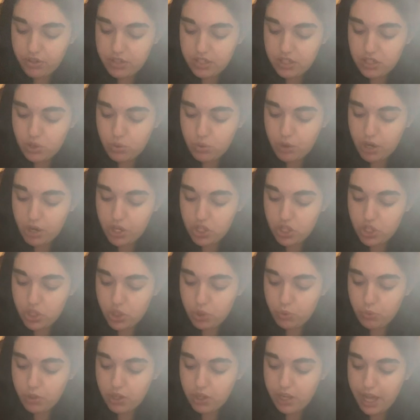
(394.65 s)

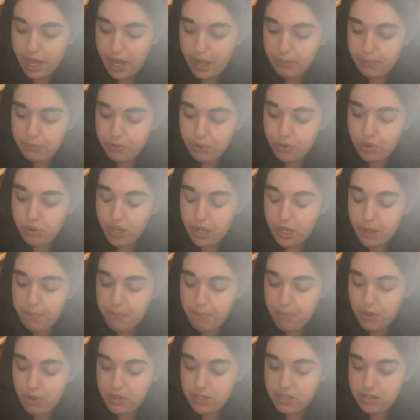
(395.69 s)
situation will help you think
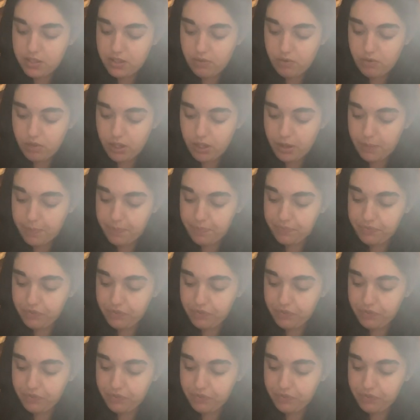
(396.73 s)
positively.